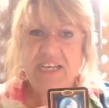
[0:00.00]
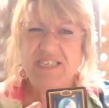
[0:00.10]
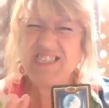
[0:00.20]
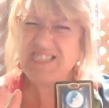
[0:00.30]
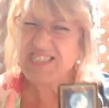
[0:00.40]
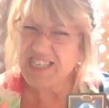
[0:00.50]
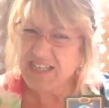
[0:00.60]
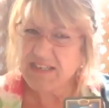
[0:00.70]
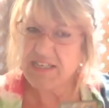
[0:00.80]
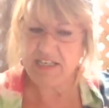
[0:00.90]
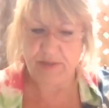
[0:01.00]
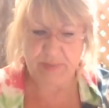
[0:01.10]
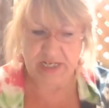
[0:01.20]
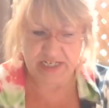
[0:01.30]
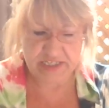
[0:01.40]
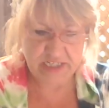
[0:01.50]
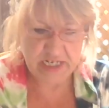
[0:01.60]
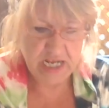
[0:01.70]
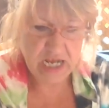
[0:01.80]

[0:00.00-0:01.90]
Just sit on it a bit.